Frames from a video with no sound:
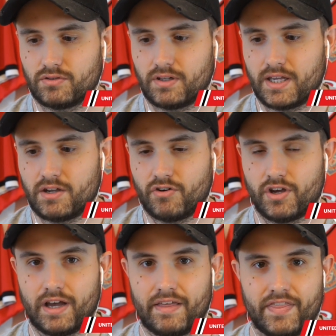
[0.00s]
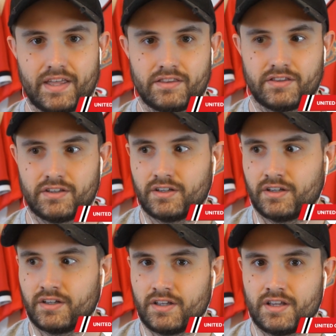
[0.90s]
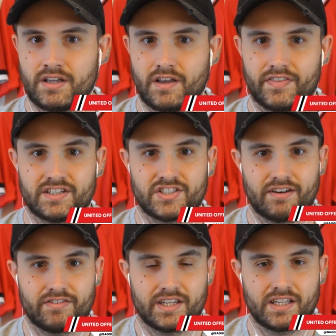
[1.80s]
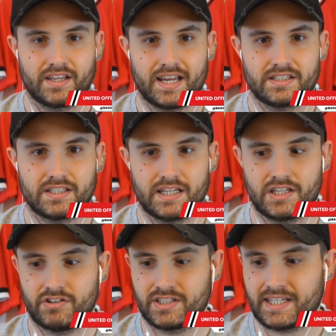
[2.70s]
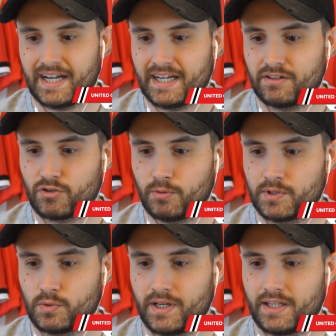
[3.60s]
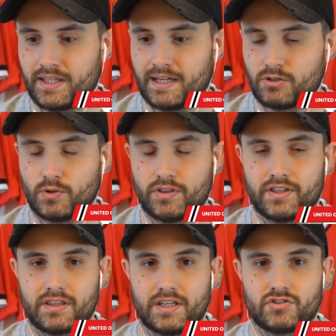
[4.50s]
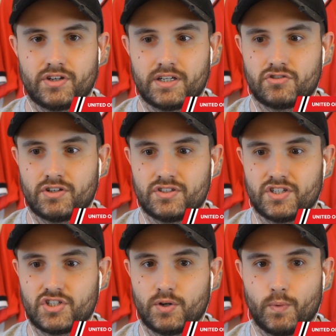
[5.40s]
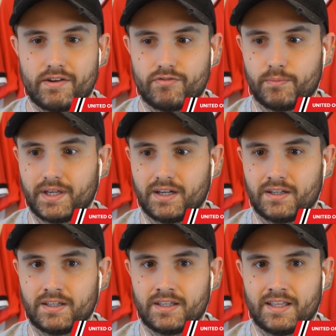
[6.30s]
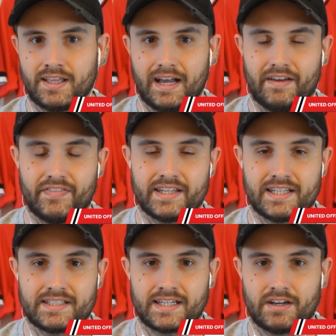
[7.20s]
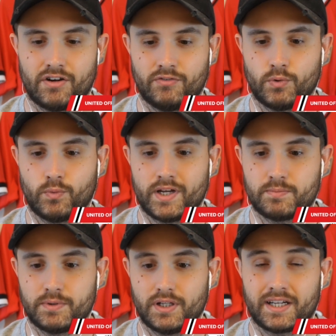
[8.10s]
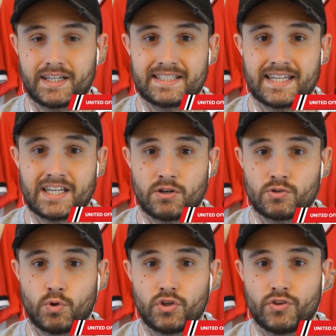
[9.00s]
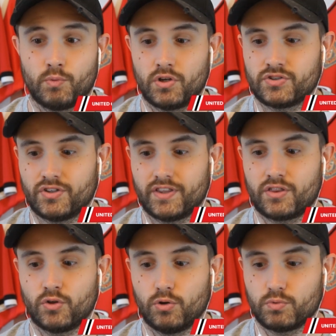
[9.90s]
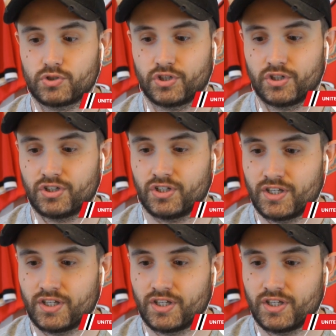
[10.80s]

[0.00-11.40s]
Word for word: era, and then the the Xavi and Iniesta era is kind of coming to an end now. So I think they're trying to transition away from that and they need to get off the wage bill. And Coutinho is one of the ones that they thought was going to